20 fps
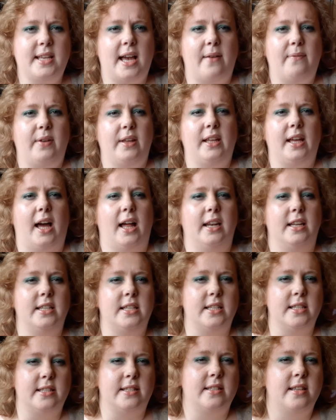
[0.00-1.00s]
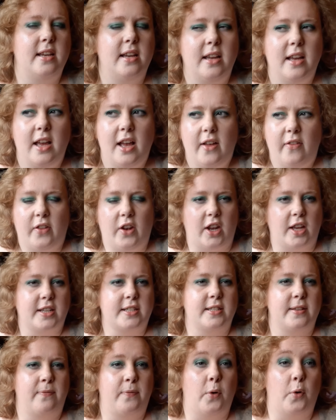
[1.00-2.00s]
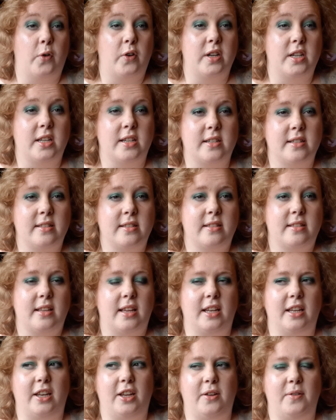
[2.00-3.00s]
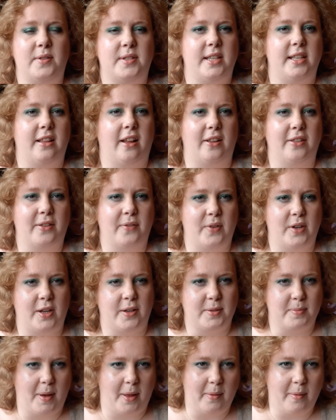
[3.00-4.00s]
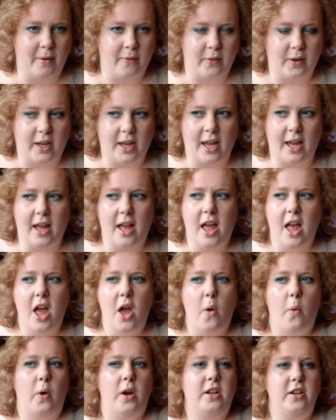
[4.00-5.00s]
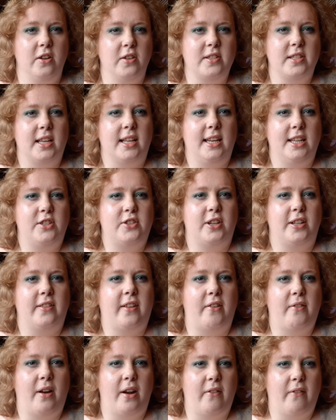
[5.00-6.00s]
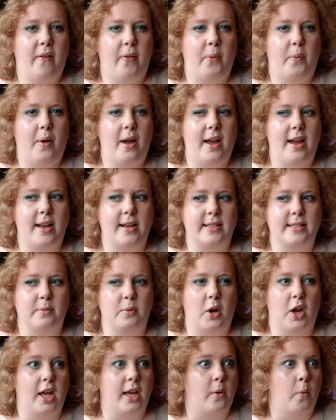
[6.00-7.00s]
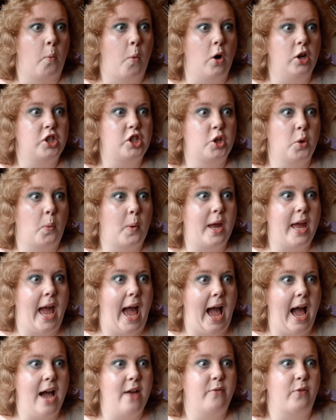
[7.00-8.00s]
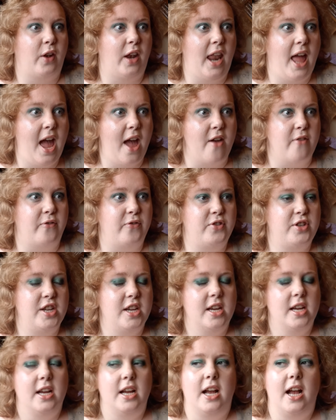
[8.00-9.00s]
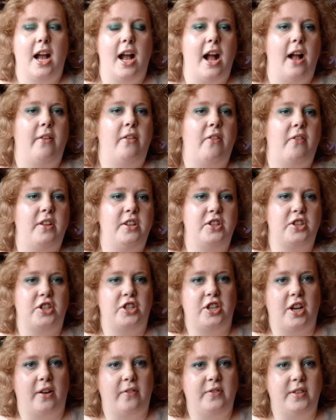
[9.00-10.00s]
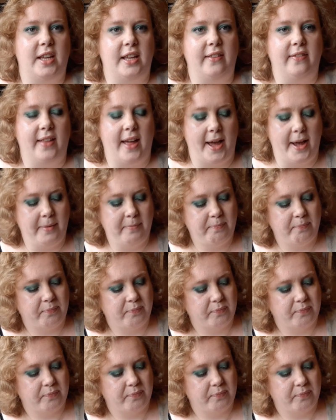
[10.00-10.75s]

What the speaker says: advent calendars that like Sephora does, and you see like the videos about them every year, where it looks like literally they run around the warehouse and were like, what do we have left? And then they just shoved it in there.